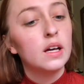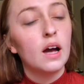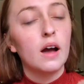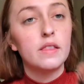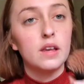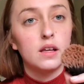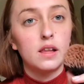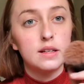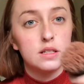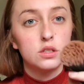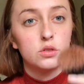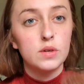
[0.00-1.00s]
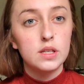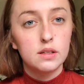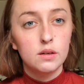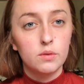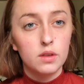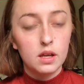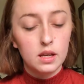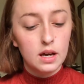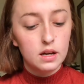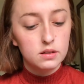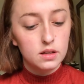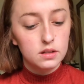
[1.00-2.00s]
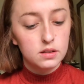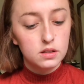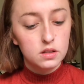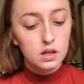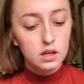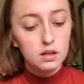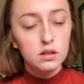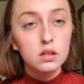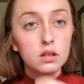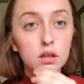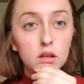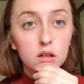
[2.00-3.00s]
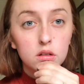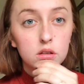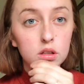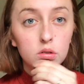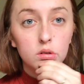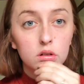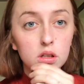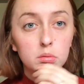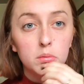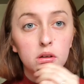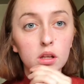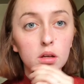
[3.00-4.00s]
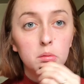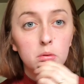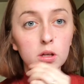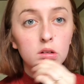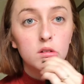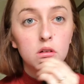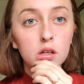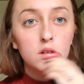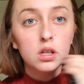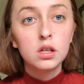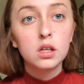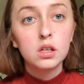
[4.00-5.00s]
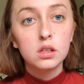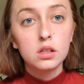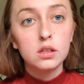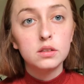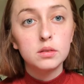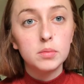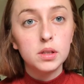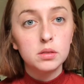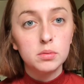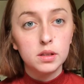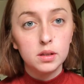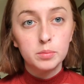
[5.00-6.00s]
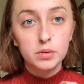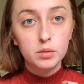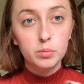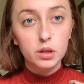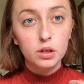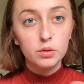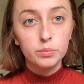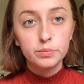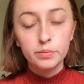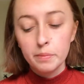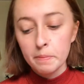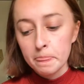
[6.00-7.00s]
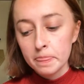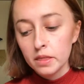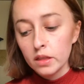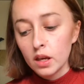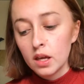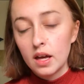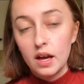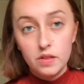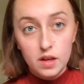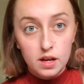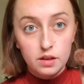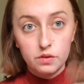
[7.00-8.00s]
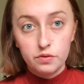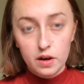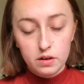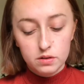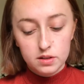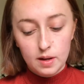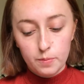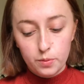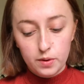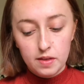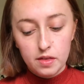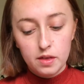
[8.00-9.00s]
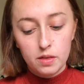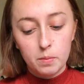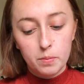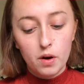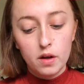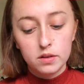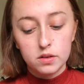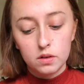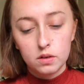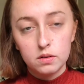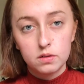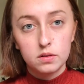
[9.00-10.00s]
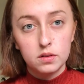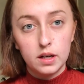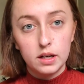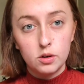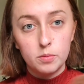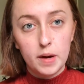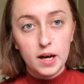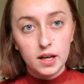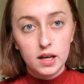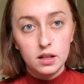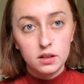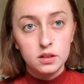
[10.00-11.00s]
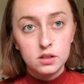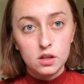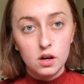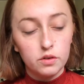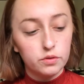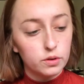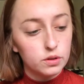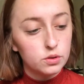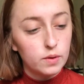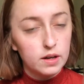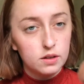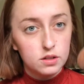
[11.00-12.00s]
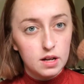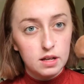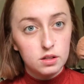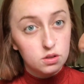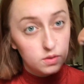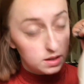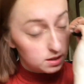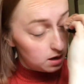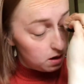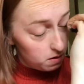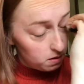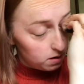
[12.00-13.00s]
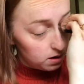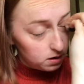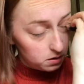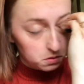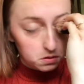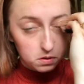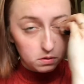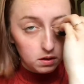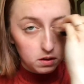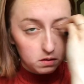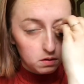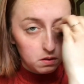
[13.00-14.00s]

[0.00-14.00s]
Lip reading: And then I like to squeeze it with any excess that's on it and just do under my lip because it makes my lip look bigger. And then final step with the bronzer, I go back in to all 4 squares, I squeeze it, and I just do this.